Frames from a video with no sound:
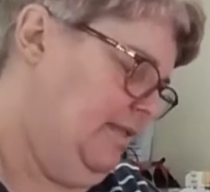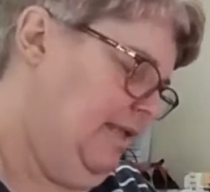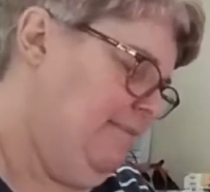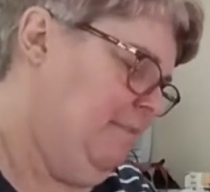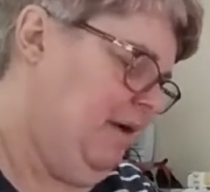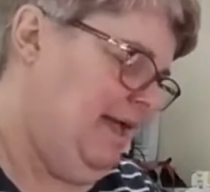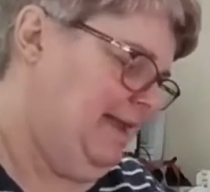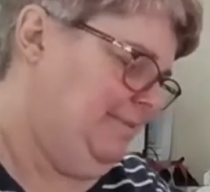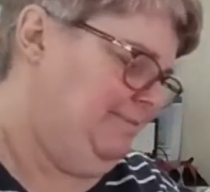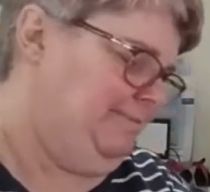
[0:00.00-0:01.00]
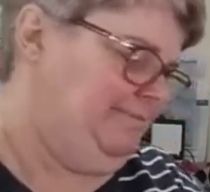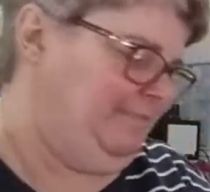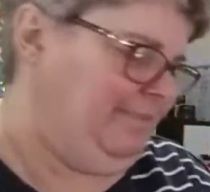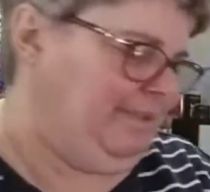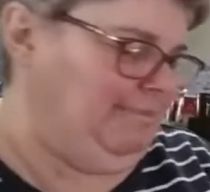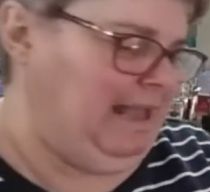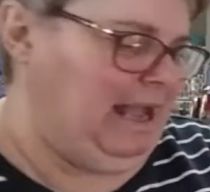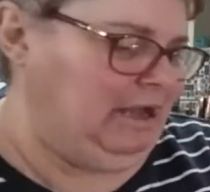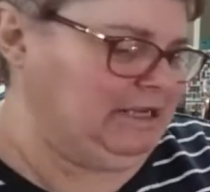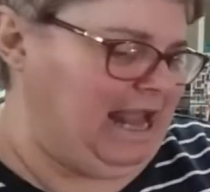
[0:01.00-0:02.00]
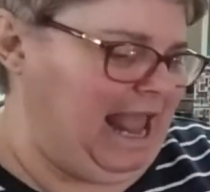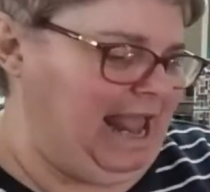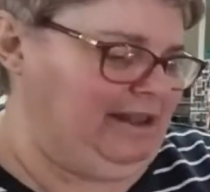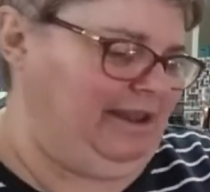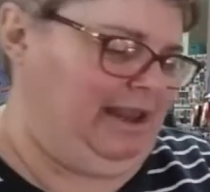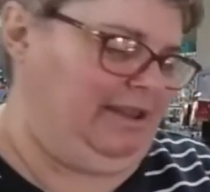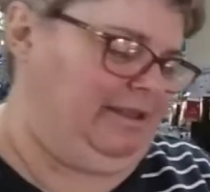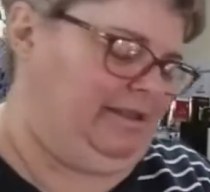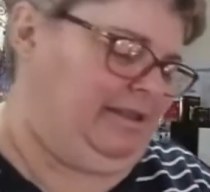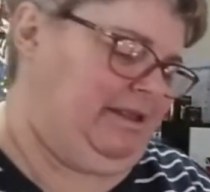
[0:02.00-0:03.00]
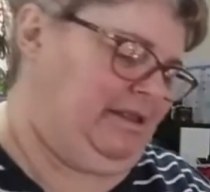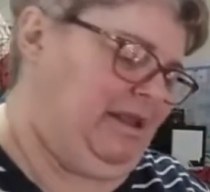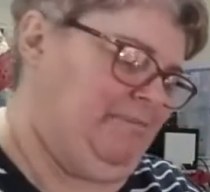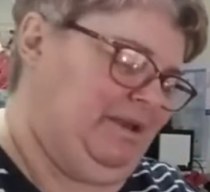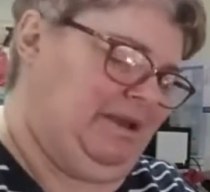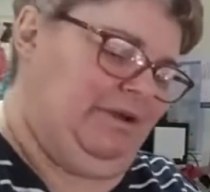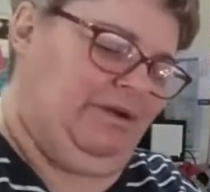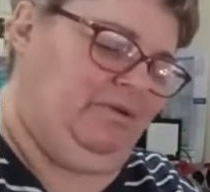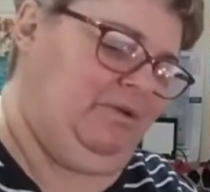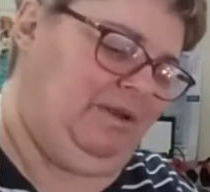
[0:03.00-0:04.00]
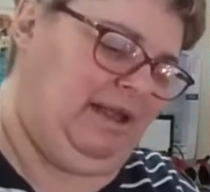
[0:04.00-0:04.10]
they might be able to access some materials and